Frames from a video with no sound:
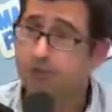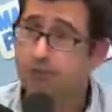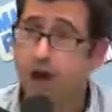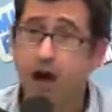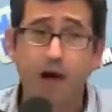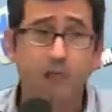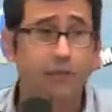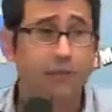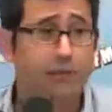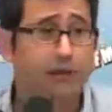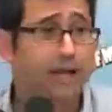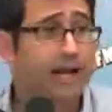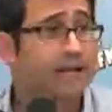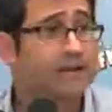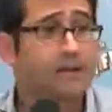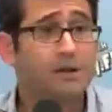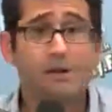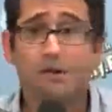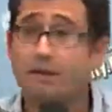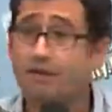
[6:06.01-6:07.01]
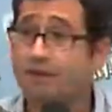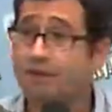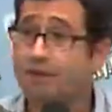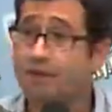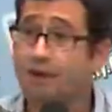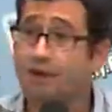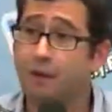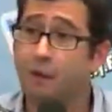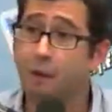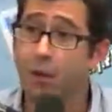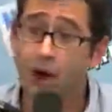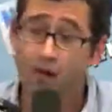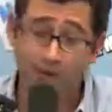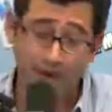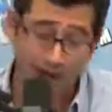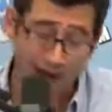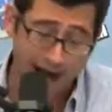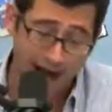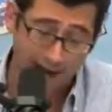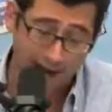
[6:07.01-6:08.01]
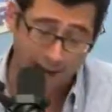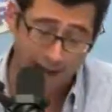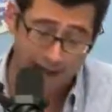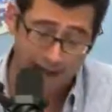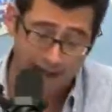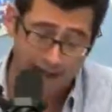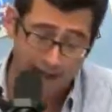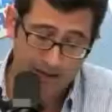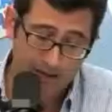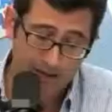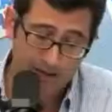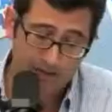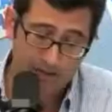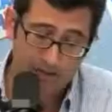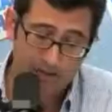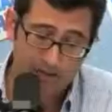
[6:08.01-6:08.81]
probably not too different than the one that I went to.